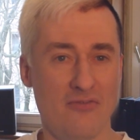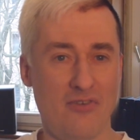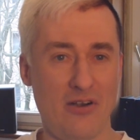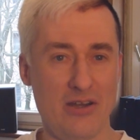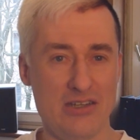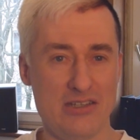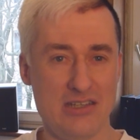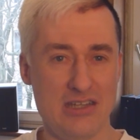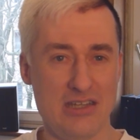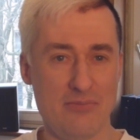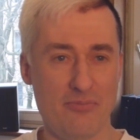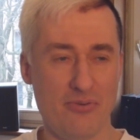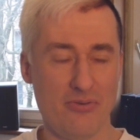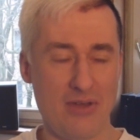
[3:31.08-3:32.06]
very
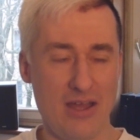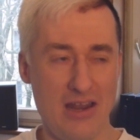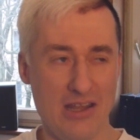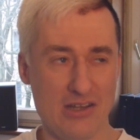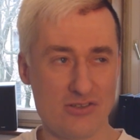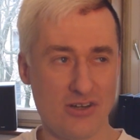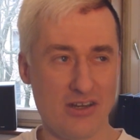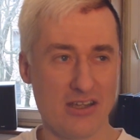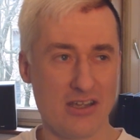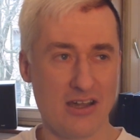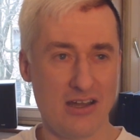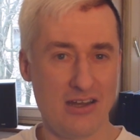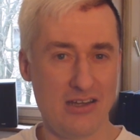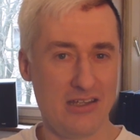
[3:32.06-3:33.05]
deep
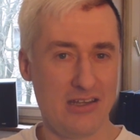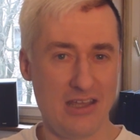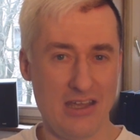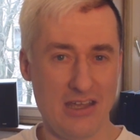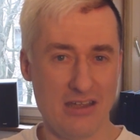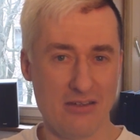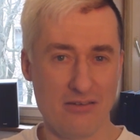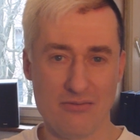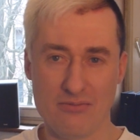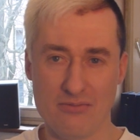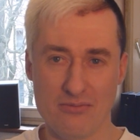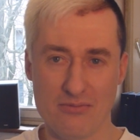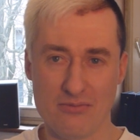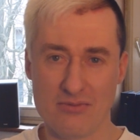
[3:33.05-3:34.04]
electronica
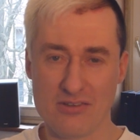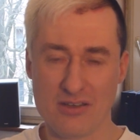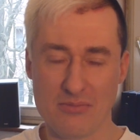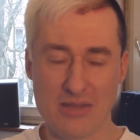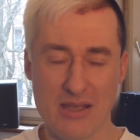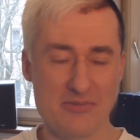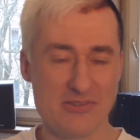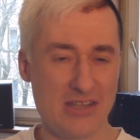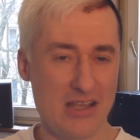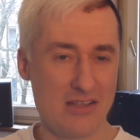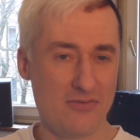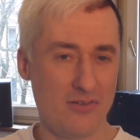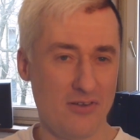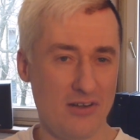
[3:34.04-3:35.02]
leaning, sometimes
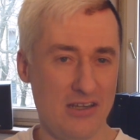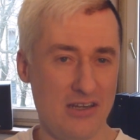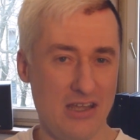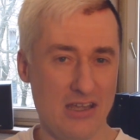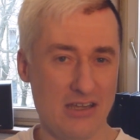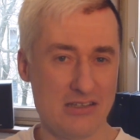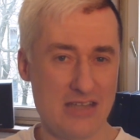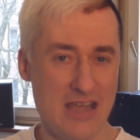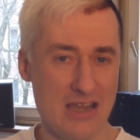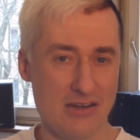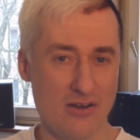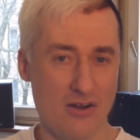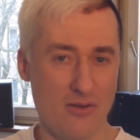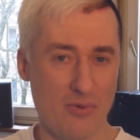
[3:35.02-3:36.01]
dance floor leaning
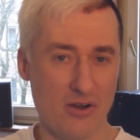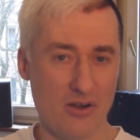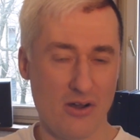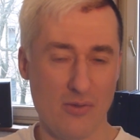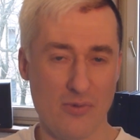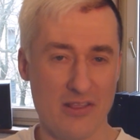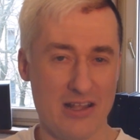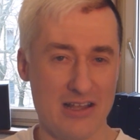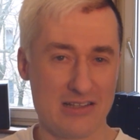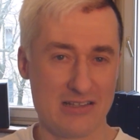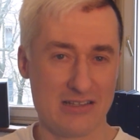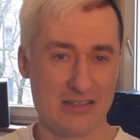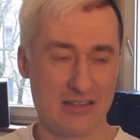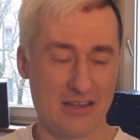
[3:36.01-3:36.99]
techno, but all with
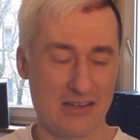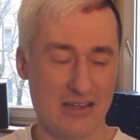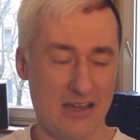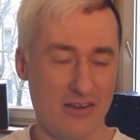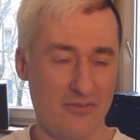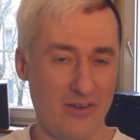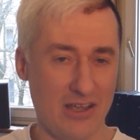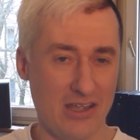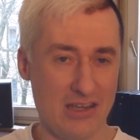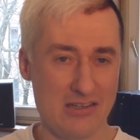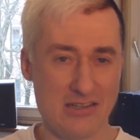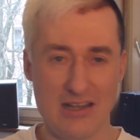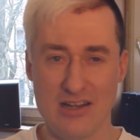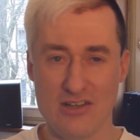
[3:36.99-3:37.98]
like, that kind of like
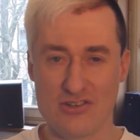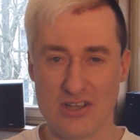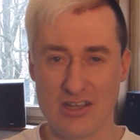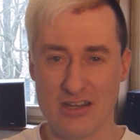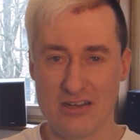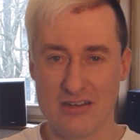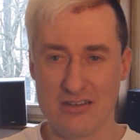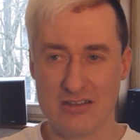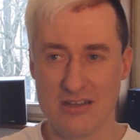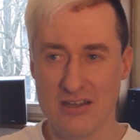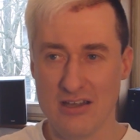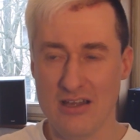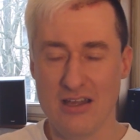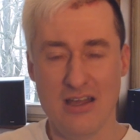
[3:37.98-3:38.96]
intelligent,
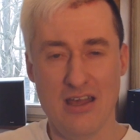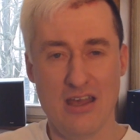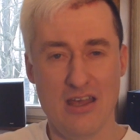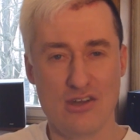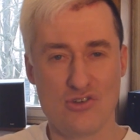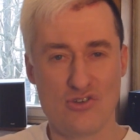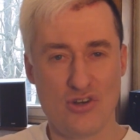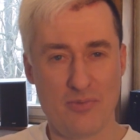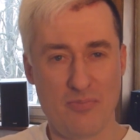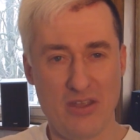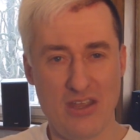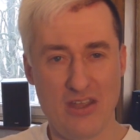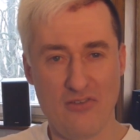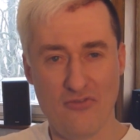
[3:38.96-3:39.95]

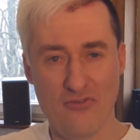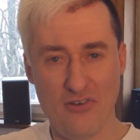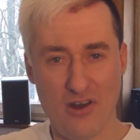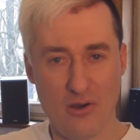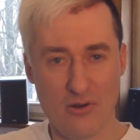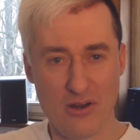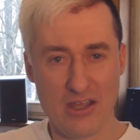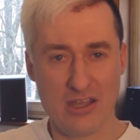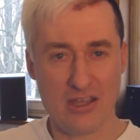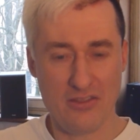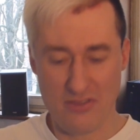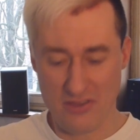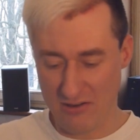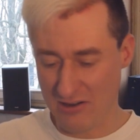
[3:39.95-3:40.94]
trippy, floating,
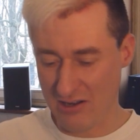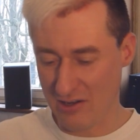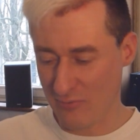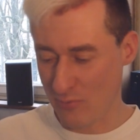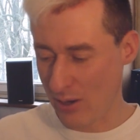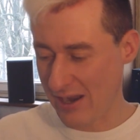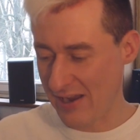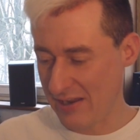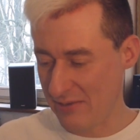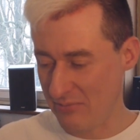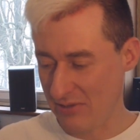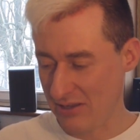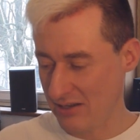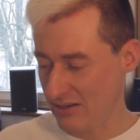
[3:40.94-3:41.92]
ethereal
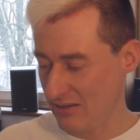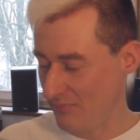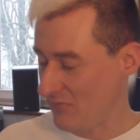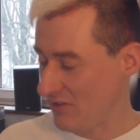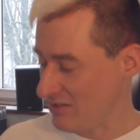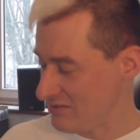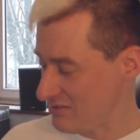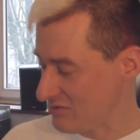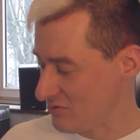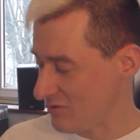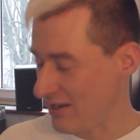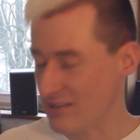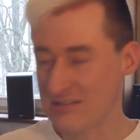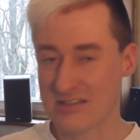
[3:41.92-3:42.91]
vibe. And this is
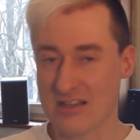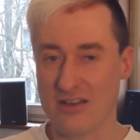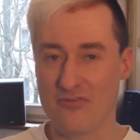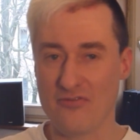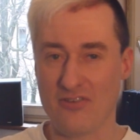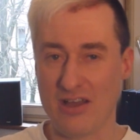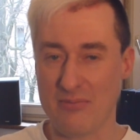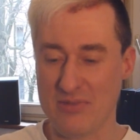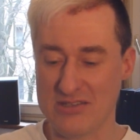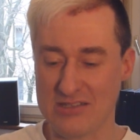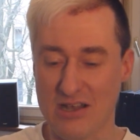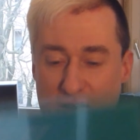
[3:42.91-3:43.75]
great stuff. I missed